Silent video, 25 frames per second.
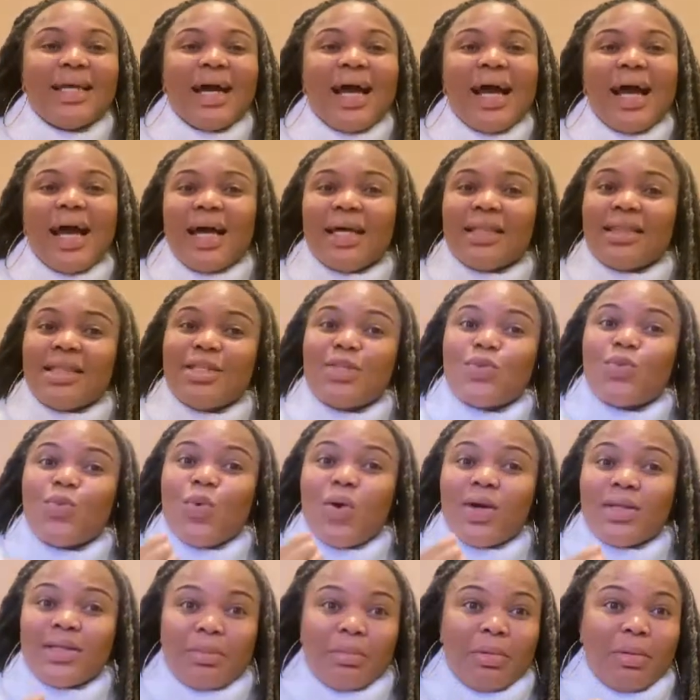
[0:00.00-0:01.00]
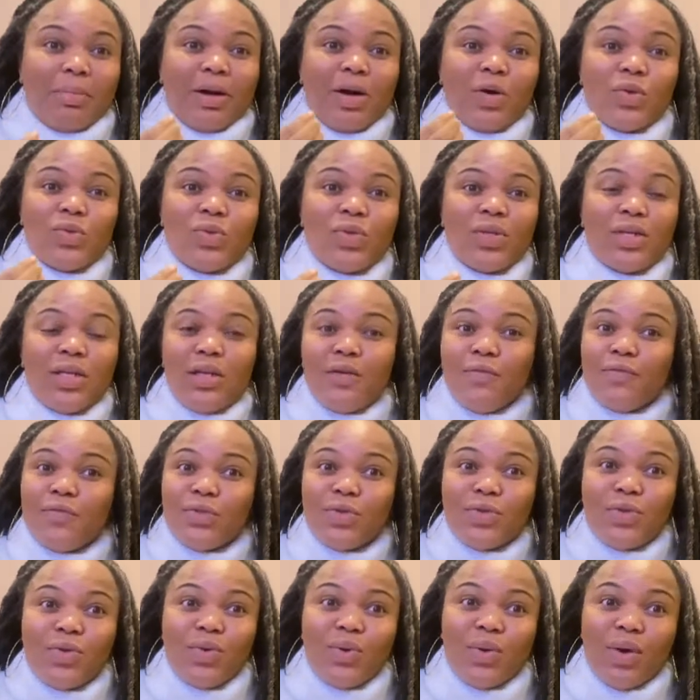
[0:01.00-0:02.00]
This work that I'm about to give to
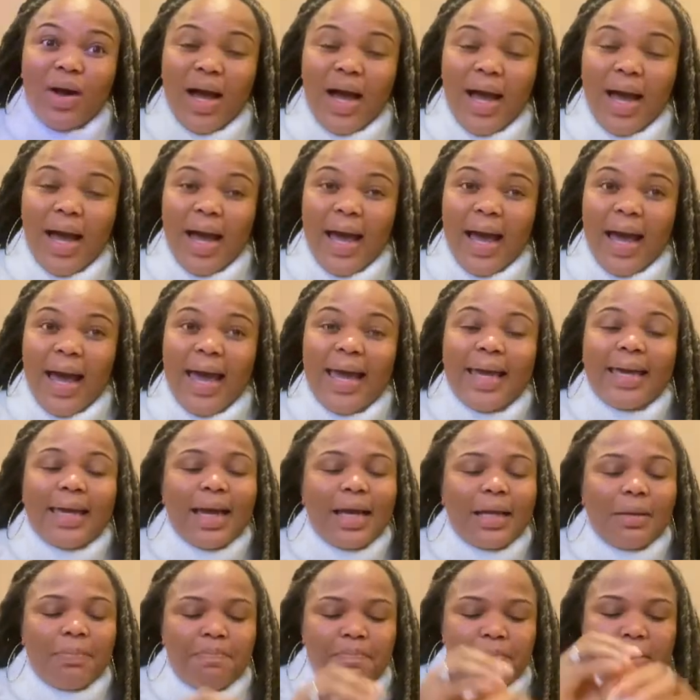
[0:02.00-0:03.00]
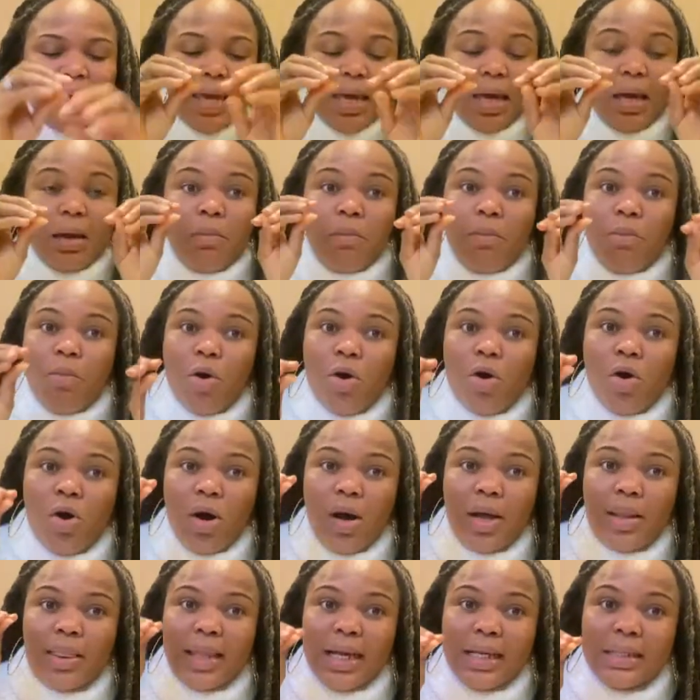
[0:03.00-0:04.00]
you, I can't pay more
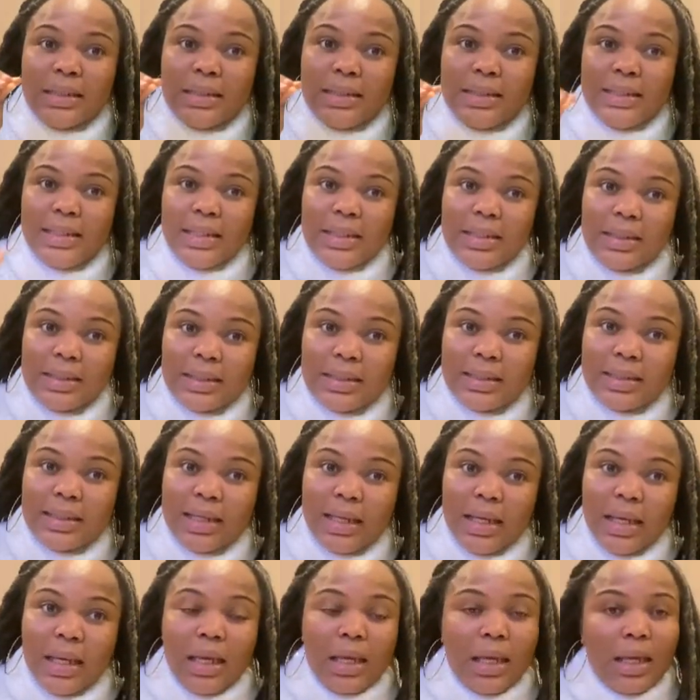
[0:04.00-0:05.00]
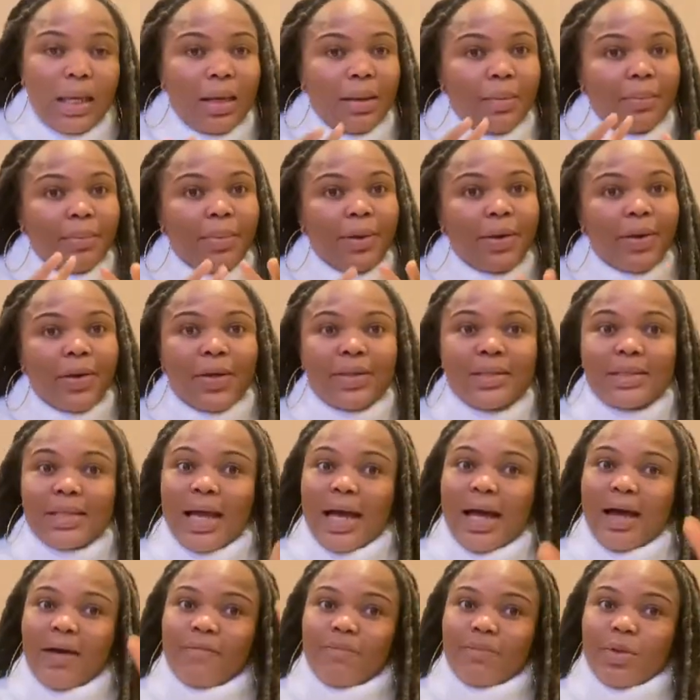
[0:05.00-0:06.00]
than this. Because
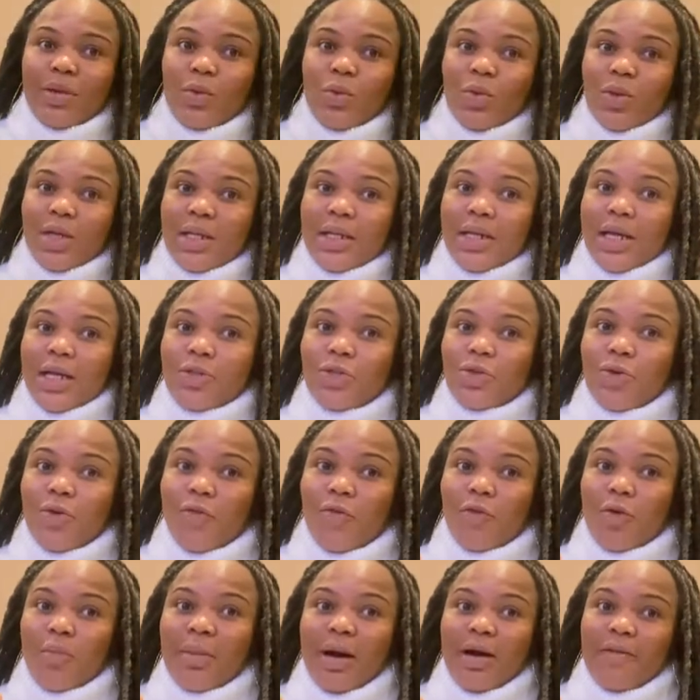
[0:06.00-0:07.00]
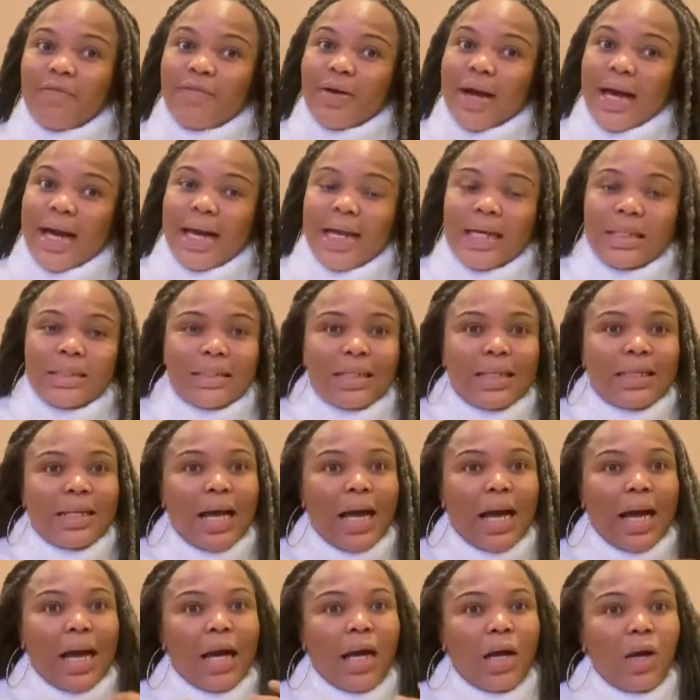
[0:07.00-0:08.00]
I've been looking at you from afar. I said,
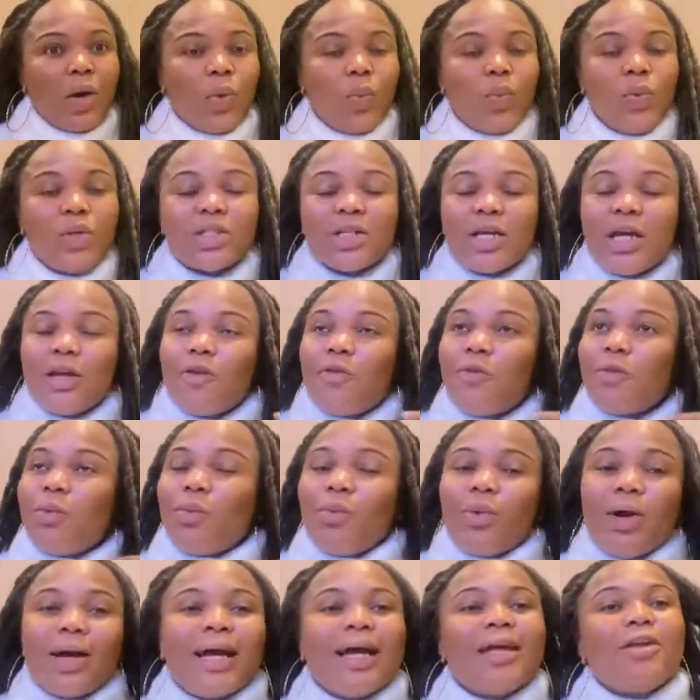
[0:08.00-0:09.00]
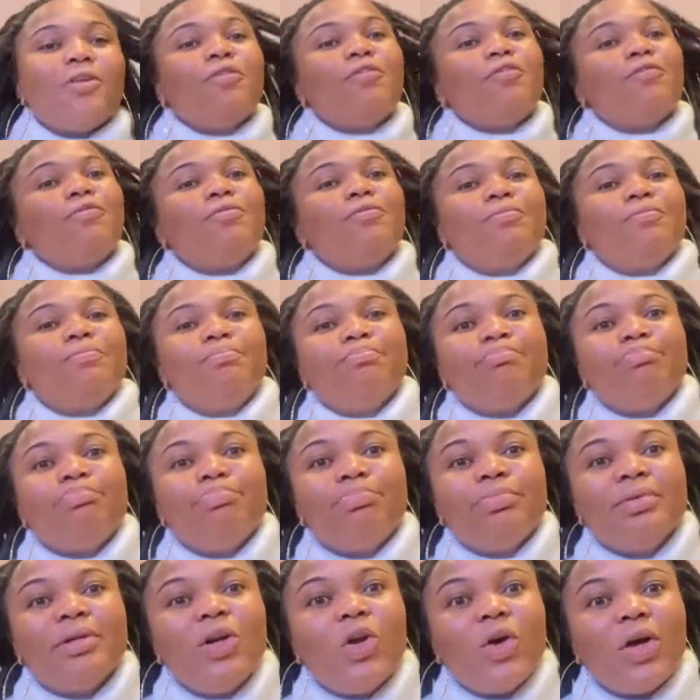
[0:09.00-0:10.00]
what kind of
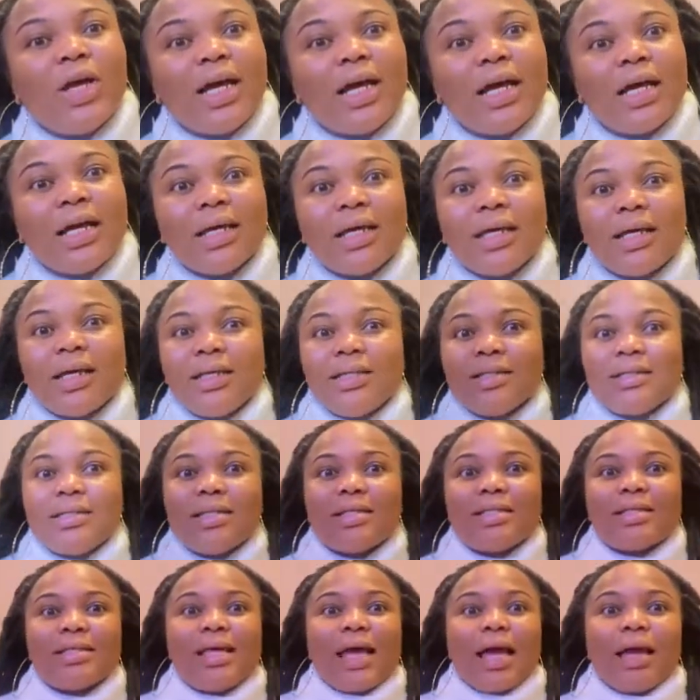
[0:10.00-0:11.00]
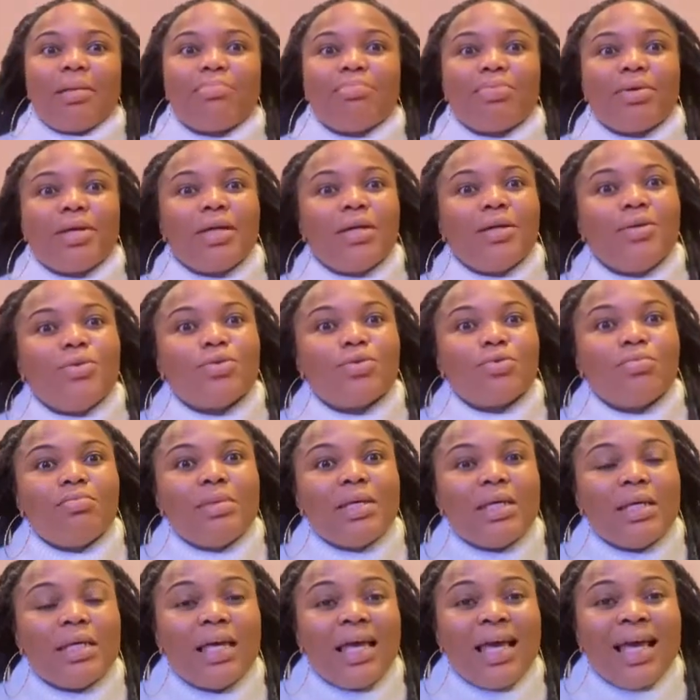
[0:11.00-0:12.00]
lawyer is this guy bringing to
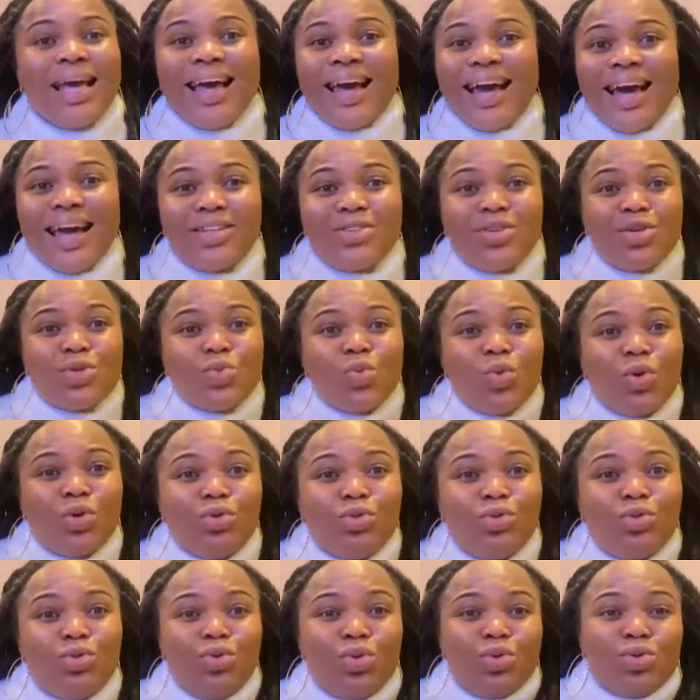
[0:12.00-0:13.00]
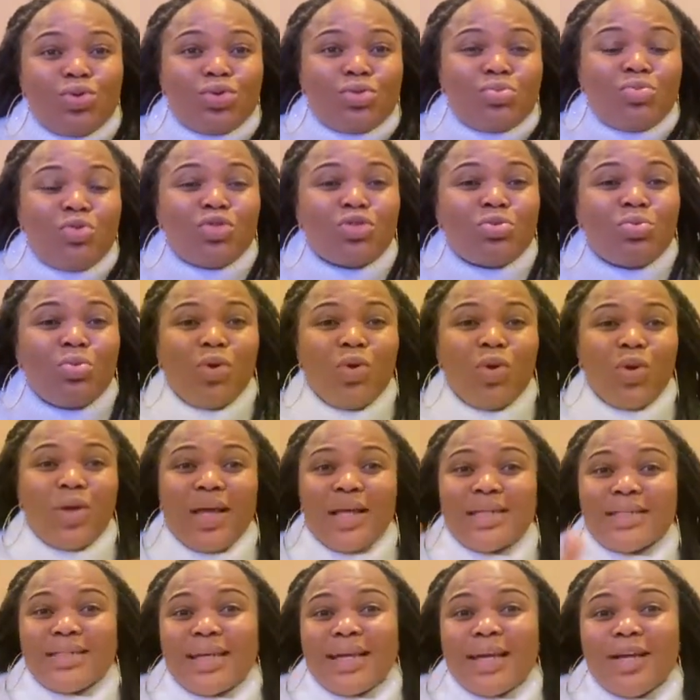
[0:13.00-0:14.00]
me? I just want those small lawyers
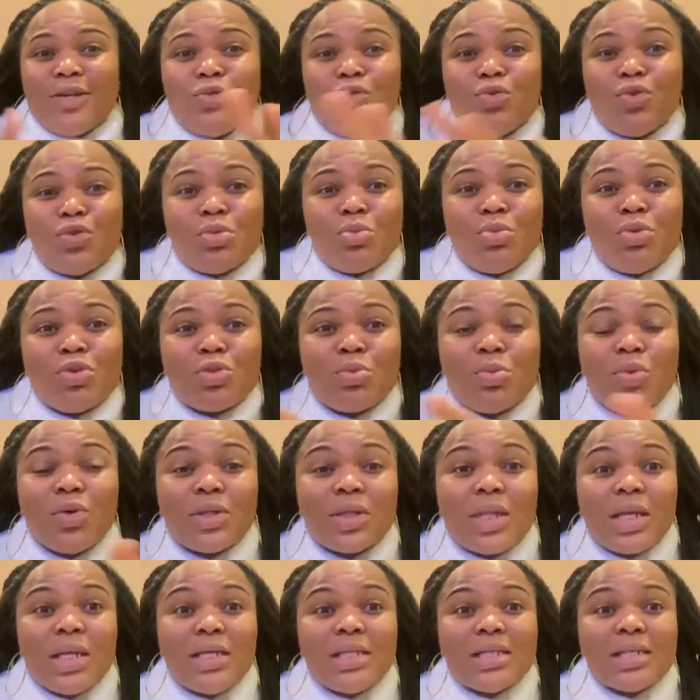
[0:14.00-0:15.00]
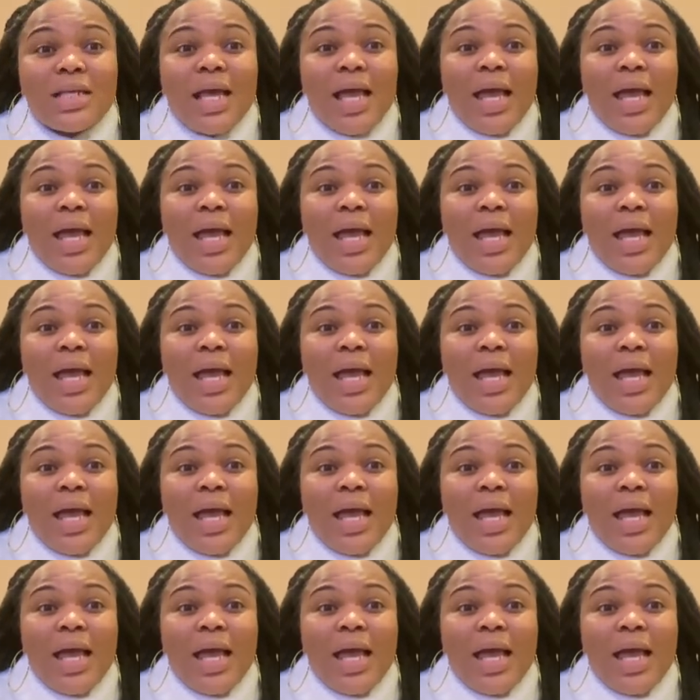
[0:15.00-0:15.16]
that can do small things.